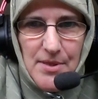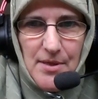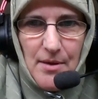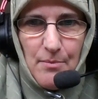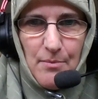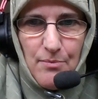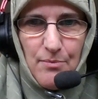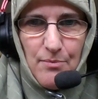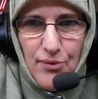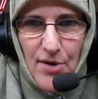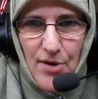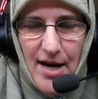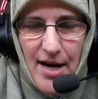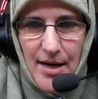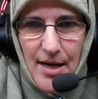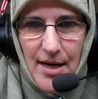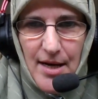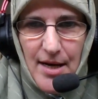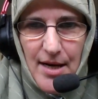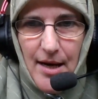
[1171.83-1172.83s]
are
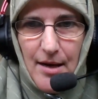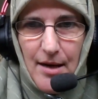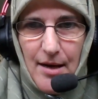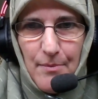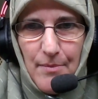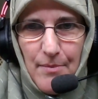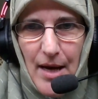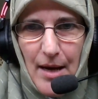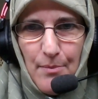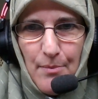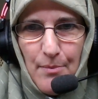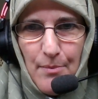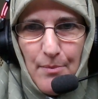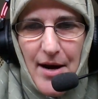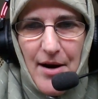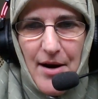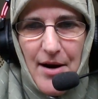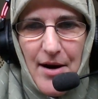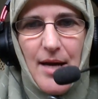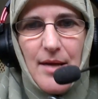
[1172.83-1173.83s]
brown-haired and
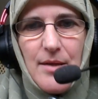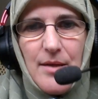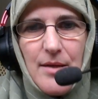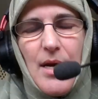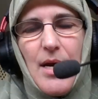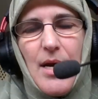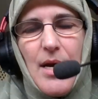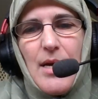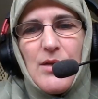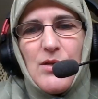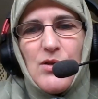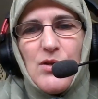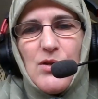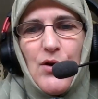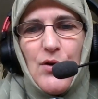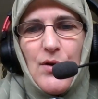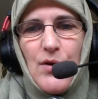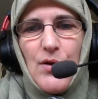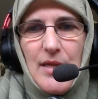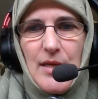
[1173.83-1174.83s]
brown-eyed.
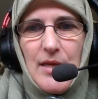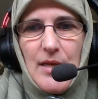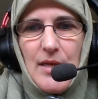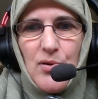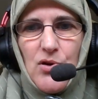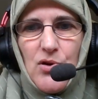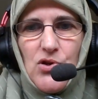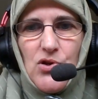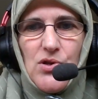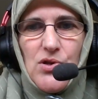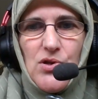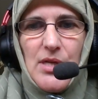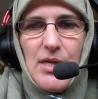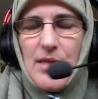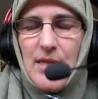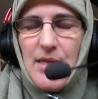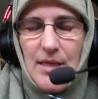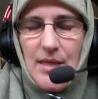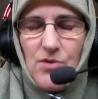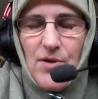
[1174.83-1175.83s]
So
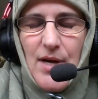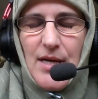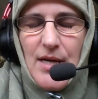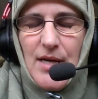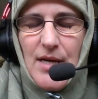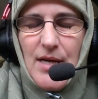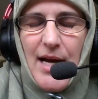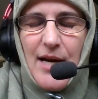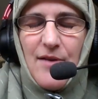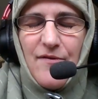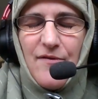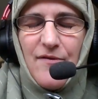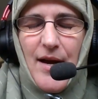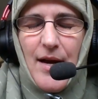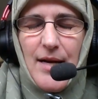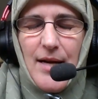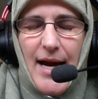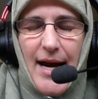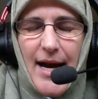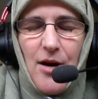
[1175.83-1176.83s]
the director had
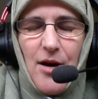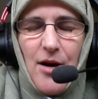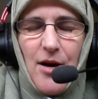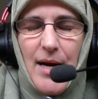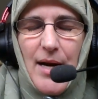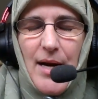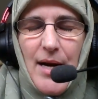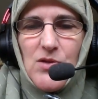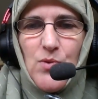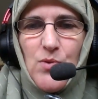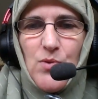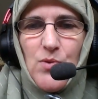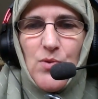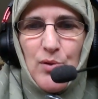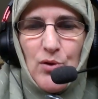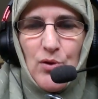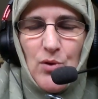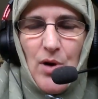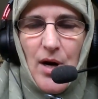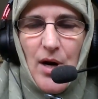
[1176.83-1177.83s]
found Arab actors with
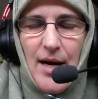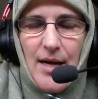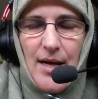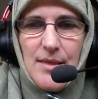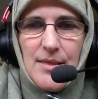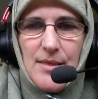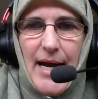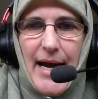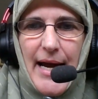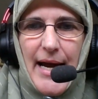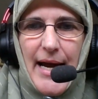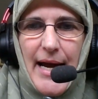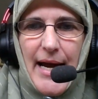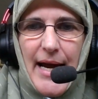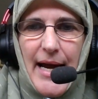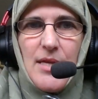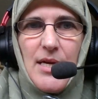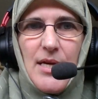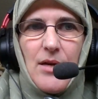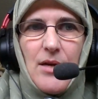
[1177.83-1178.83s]
blue eyes, and
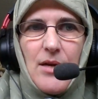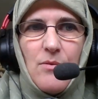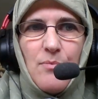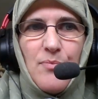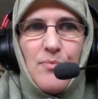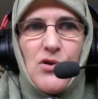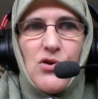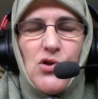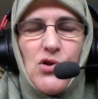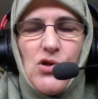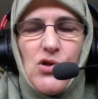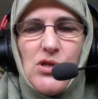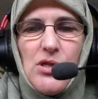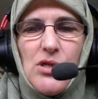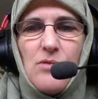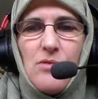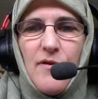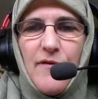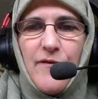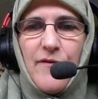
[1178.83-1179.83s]
the producer
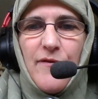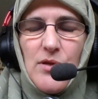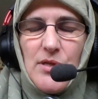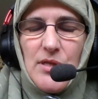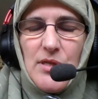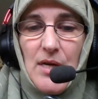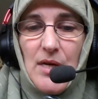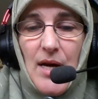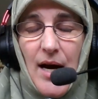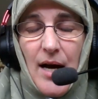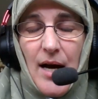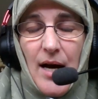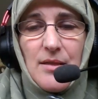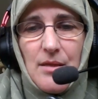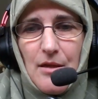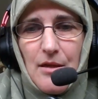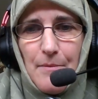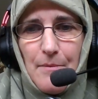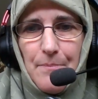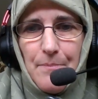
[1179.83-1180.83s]
refused to cast
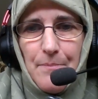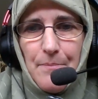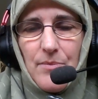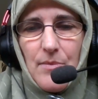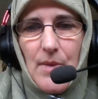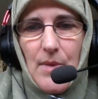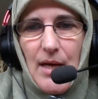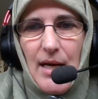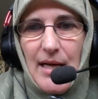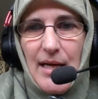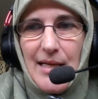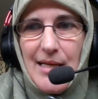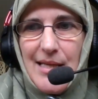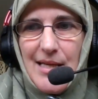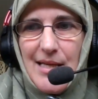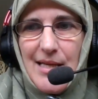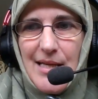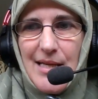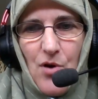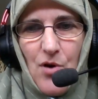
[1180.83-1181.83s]
them in
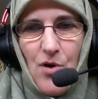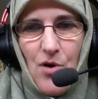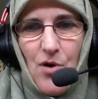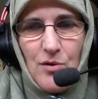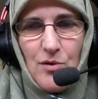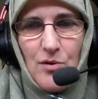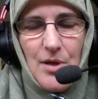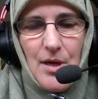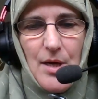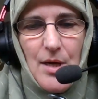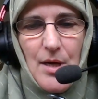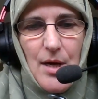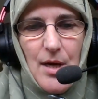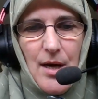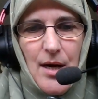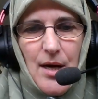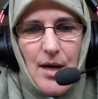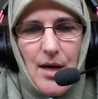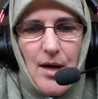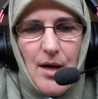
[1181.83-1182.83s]
this role
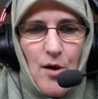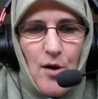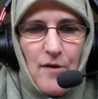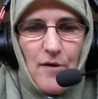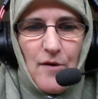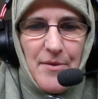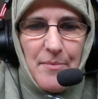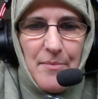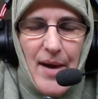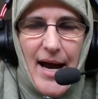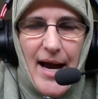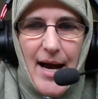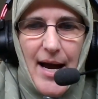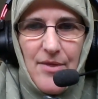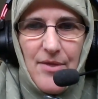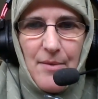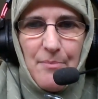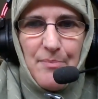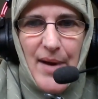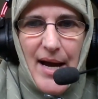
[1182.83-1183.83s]
of
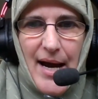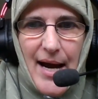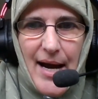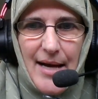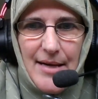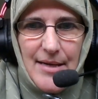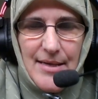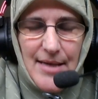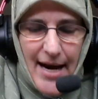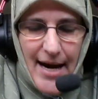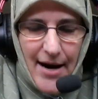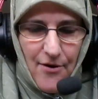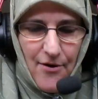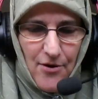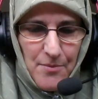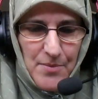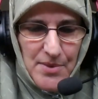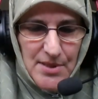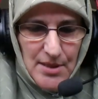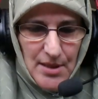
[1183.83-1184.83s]
the bad
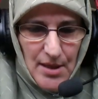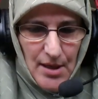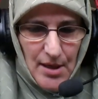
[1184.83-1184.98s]
Arabs